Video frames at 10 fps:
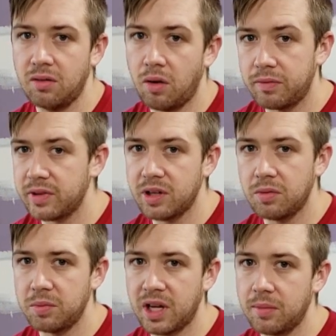Hopefully
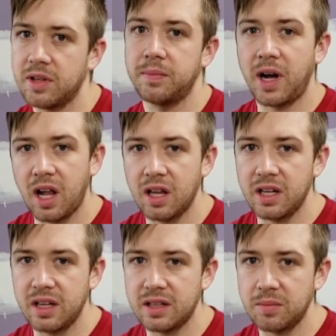we'll be able to
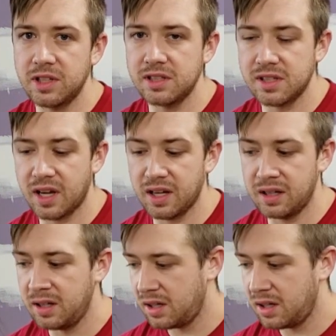pollinate them inside